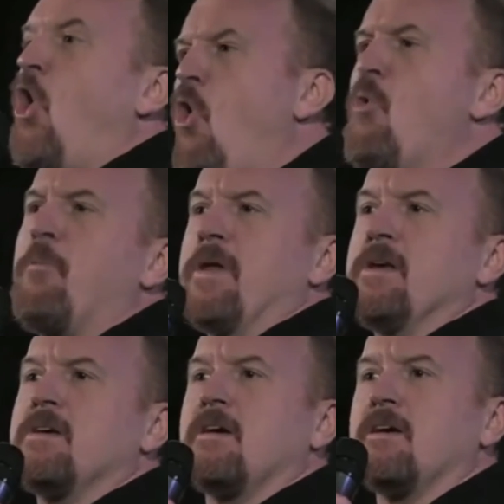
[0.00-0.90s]

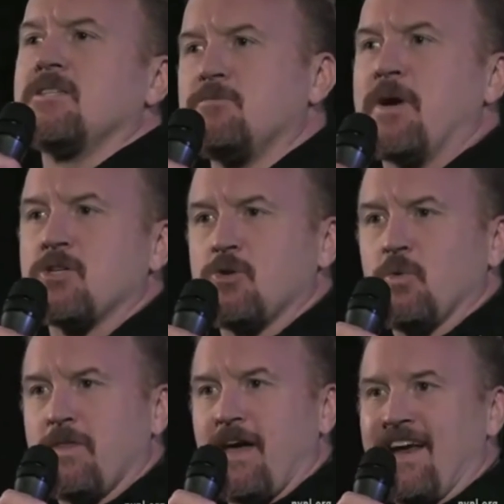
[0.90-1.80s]
opened a special
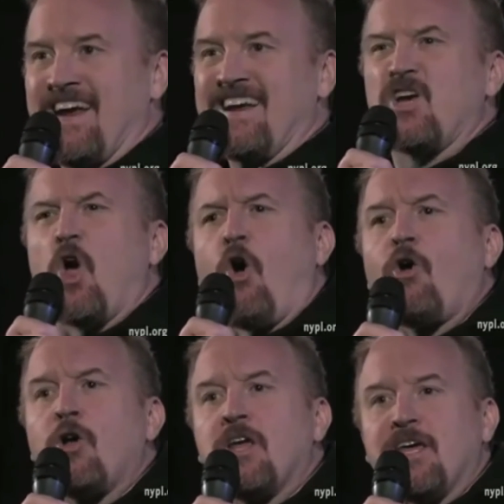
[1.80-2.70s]
with that at
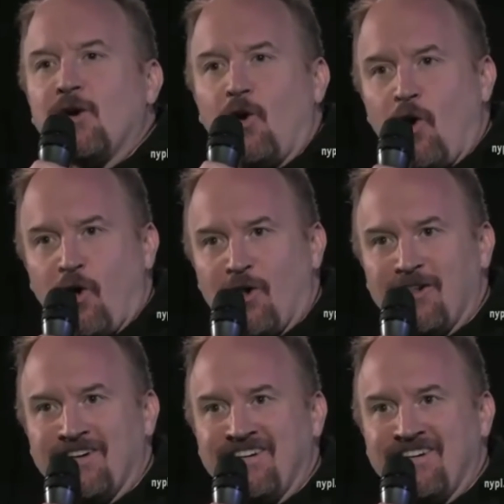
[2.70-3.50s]
Carnegie Hall.